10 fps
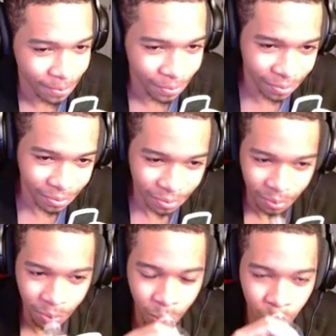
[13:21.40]

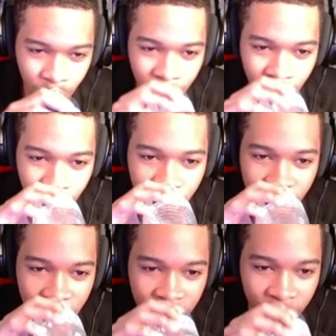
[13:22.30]

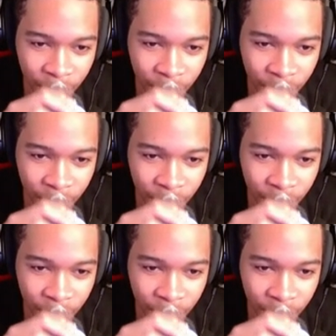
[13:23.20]
(silence)